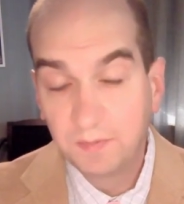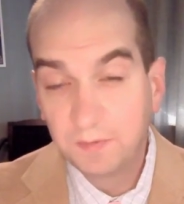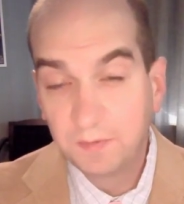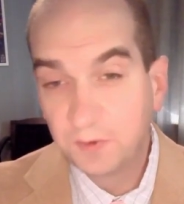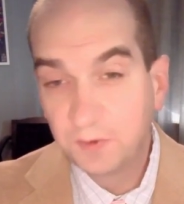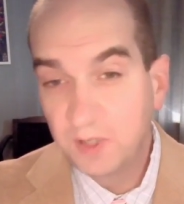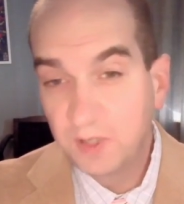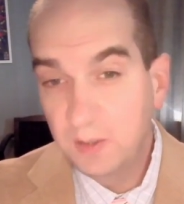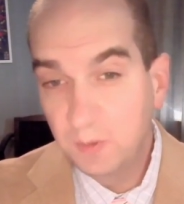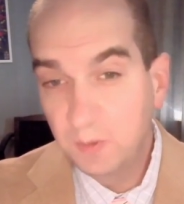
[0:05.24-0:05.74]

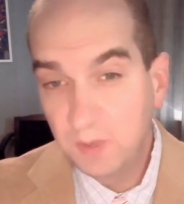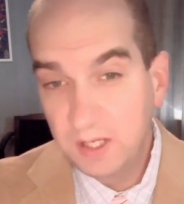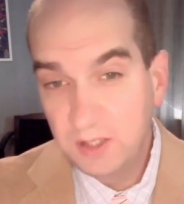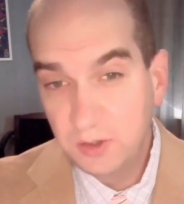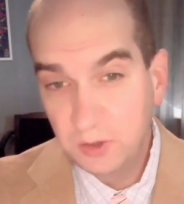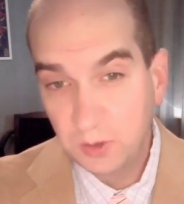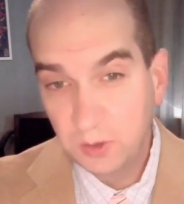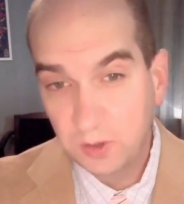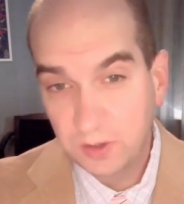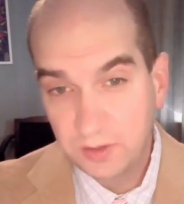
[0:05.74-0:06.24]
free
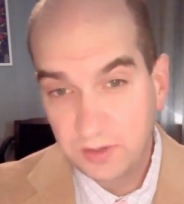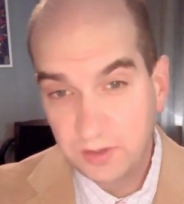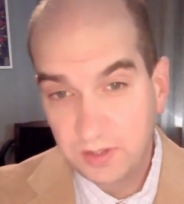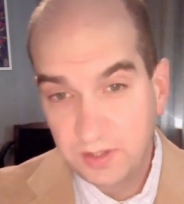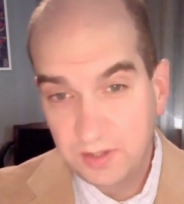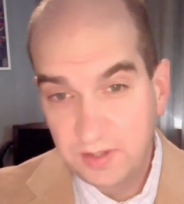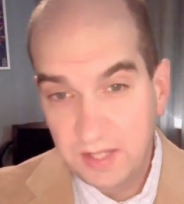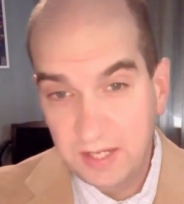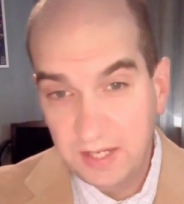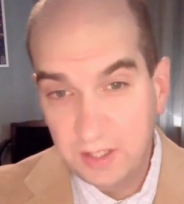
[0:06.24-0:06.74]

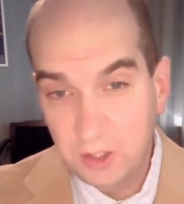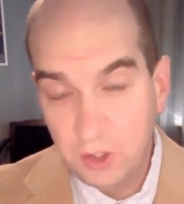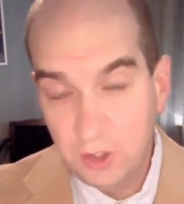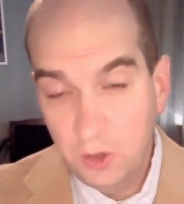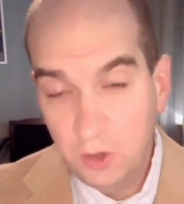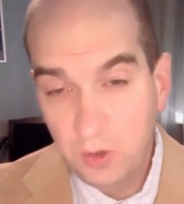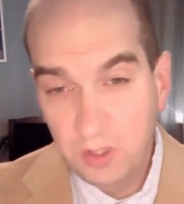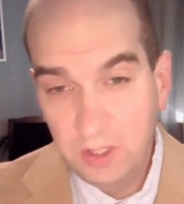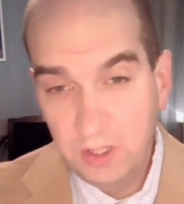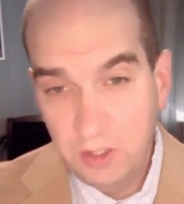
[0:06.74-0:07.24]
resources that
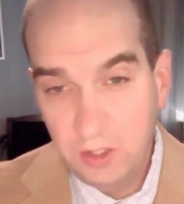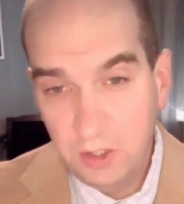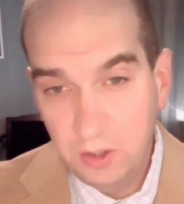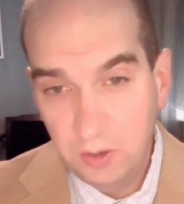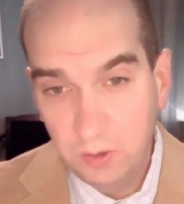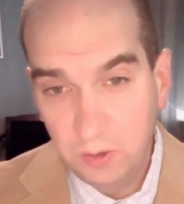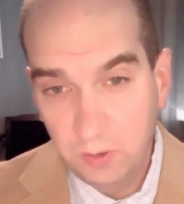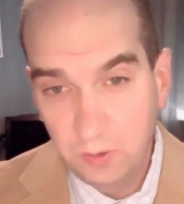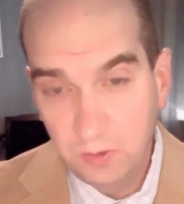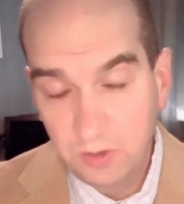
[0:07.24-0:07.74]
you can
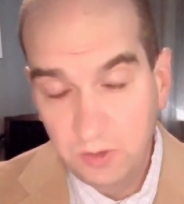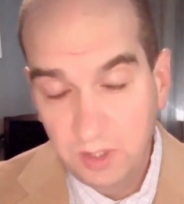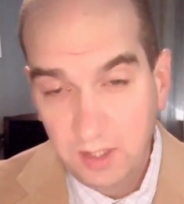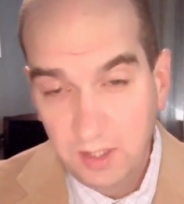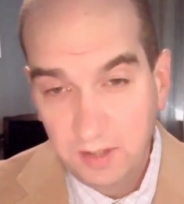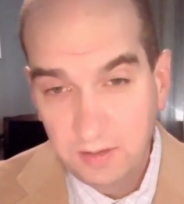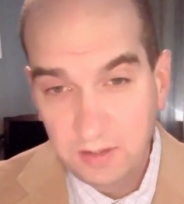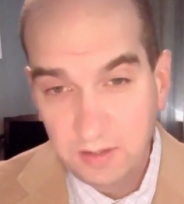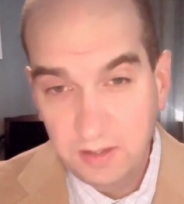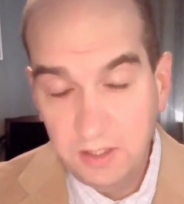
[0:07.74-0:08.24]
use
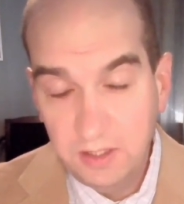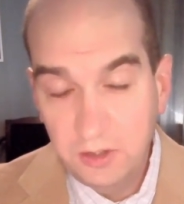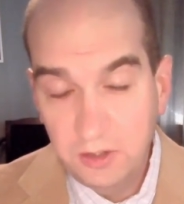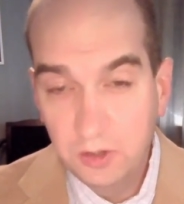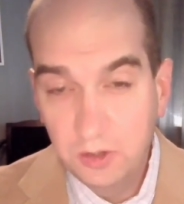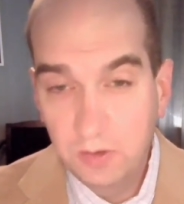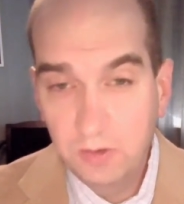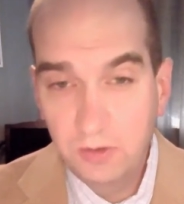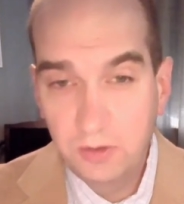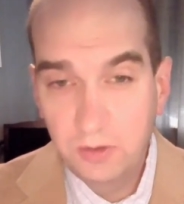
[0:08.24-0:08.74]
to teach
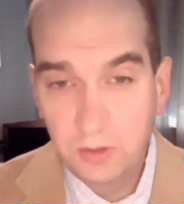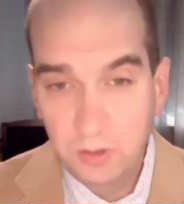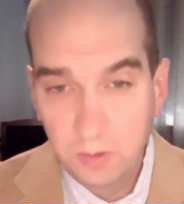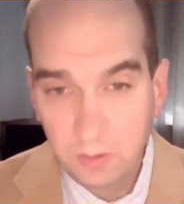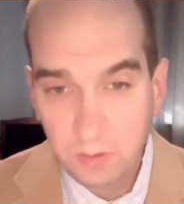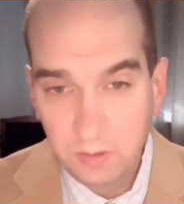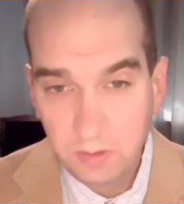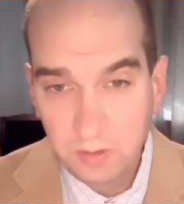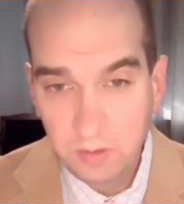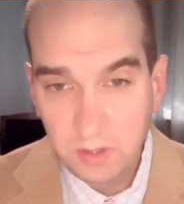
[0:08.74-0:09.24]
your
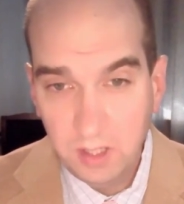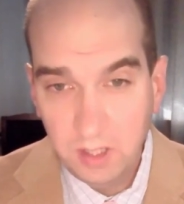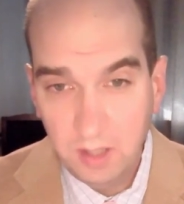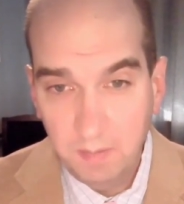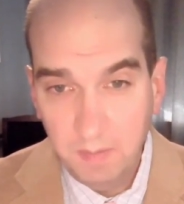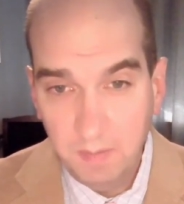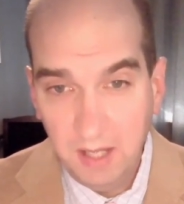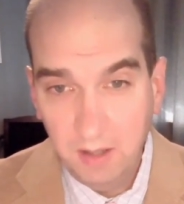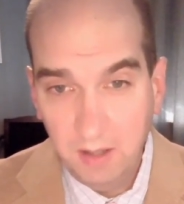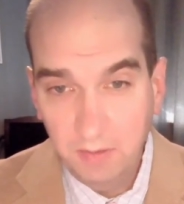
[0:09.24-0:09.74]
students
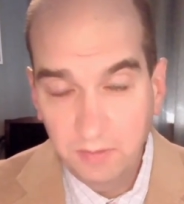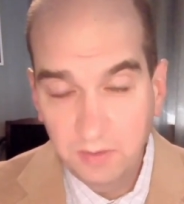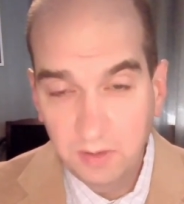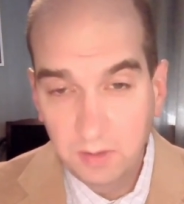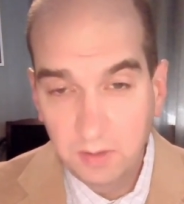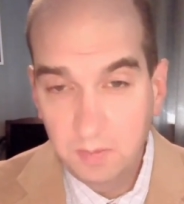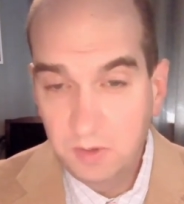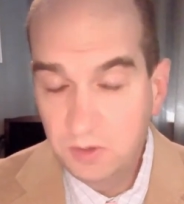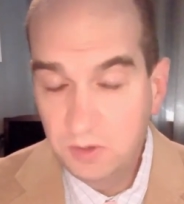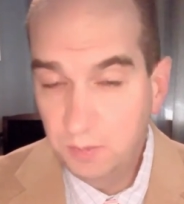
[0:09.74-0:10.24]
about
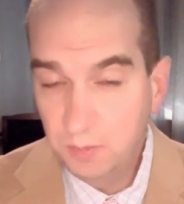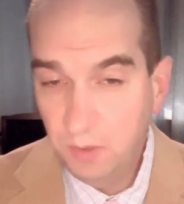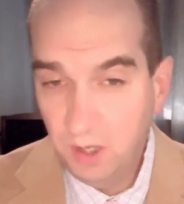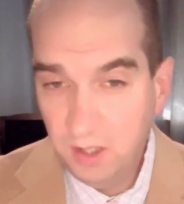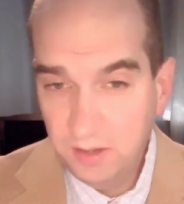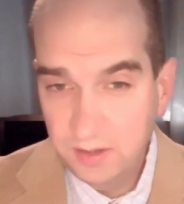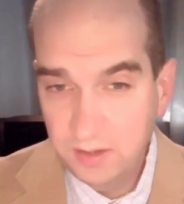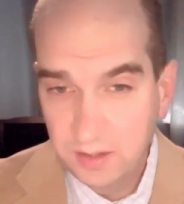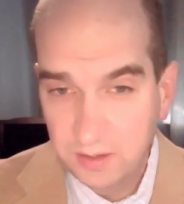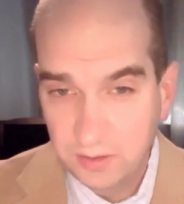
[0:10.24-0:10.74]
the music
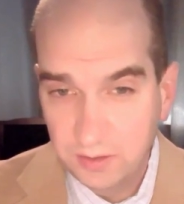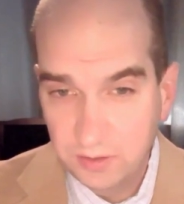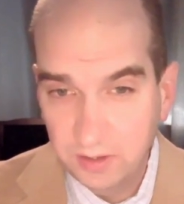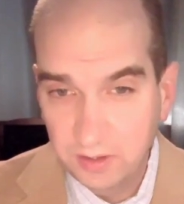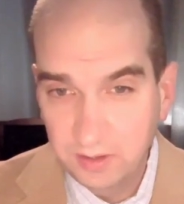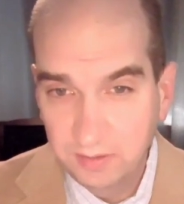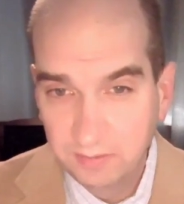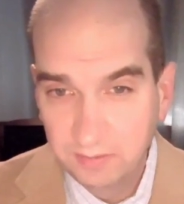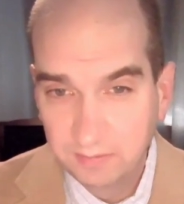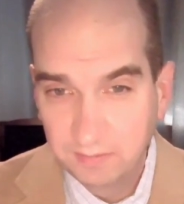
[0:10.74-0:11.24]
products
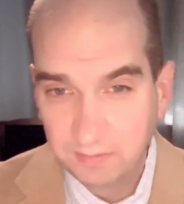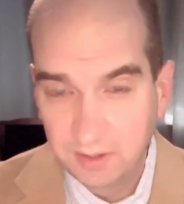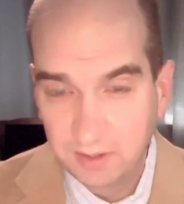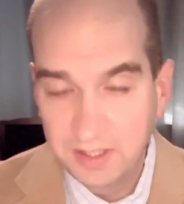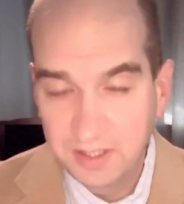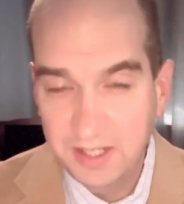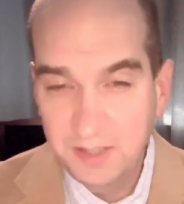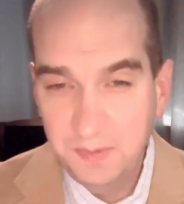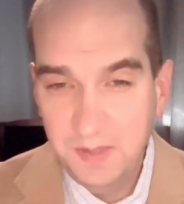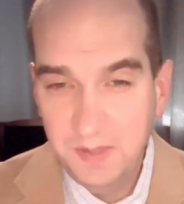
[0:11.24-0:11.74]
industry. On
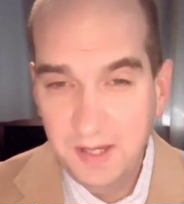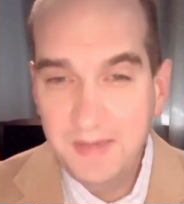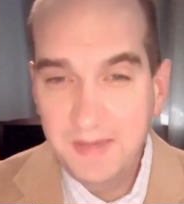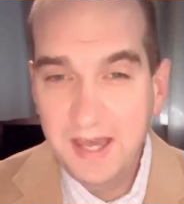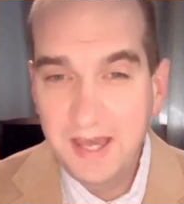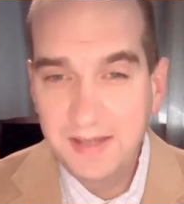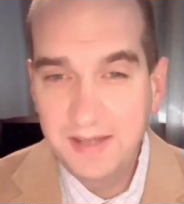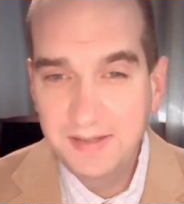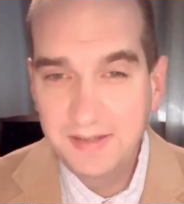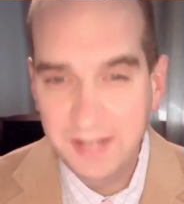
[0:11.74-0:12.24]
today's
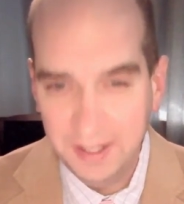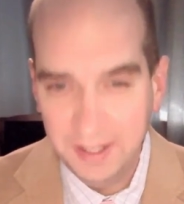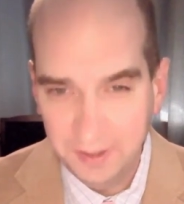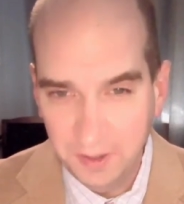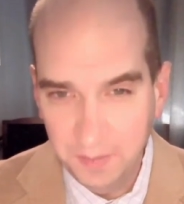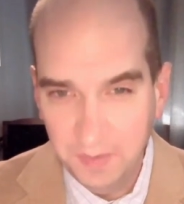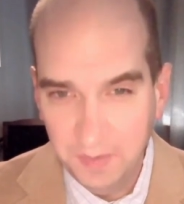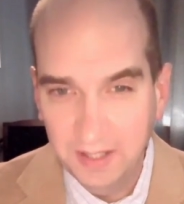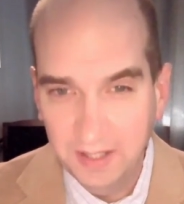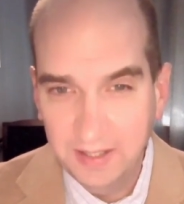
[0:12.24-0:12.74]
PMEA's Take
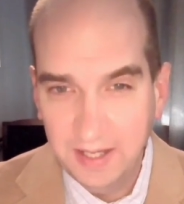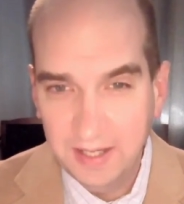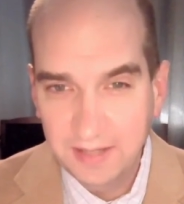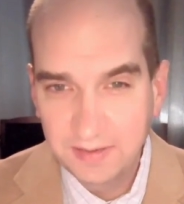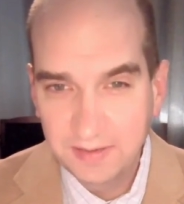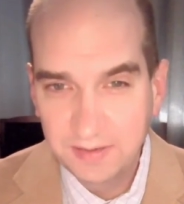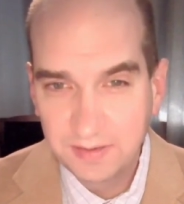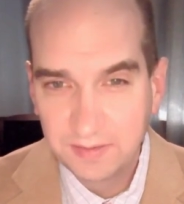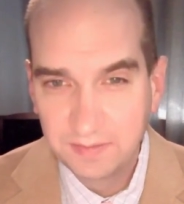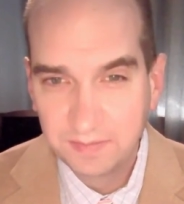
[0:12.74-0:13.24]
Note
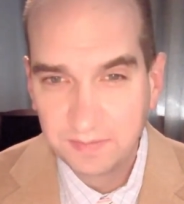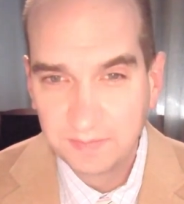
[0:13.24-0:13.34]
podcast.